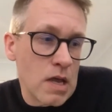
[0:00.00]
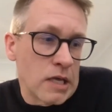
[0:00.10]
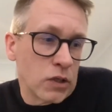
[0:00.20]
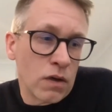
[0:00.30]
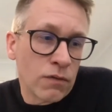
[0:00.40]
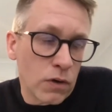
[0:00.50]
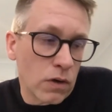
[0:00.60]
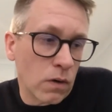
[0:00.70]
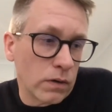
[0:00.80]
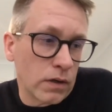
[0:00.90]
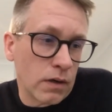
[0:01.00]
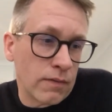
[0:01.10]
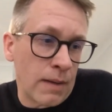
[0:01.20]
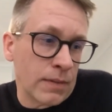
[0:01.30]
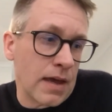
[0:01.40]
So if you're a holder of
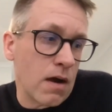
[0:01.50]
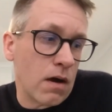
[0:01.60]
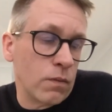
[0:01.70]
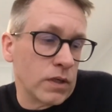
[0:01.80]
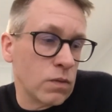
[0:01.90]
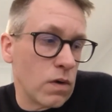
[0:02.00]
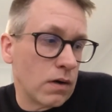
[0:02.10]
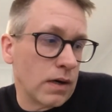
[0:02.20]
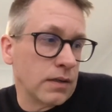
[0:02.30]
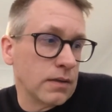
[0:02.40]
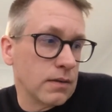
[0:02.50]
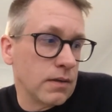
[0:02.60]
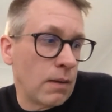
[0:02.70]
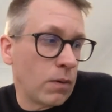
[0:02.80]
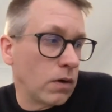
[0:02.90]
MKR, which we are at
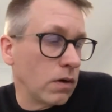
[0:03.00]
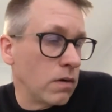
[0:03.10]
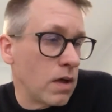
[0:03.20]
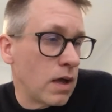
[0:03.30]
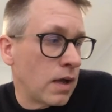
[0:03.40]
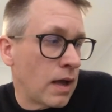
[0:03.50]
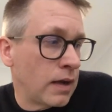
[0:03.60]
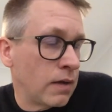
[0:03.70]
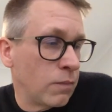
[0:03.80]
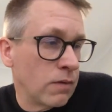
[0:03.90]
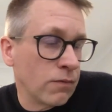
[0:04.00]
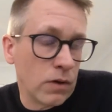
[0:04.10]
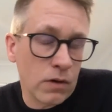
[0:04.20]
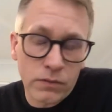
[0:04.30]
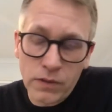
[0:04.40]
Apollo and have been for a
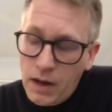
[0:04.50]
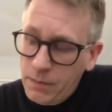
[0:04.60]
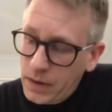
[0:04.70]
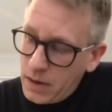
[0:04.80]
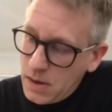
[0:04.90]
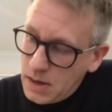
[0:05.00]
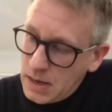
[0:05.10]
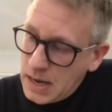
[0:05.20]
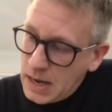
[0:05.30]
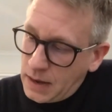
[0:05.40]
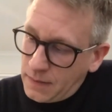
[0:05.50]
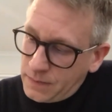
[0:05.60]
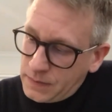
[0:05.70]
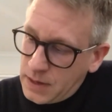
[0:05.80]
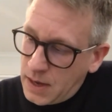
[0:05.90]
long time,
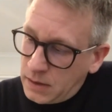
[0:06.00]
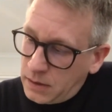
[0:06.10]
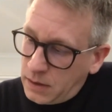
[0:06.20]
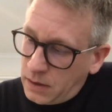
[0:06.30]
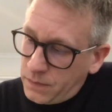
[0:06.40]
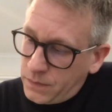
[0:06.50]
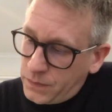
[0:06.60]
then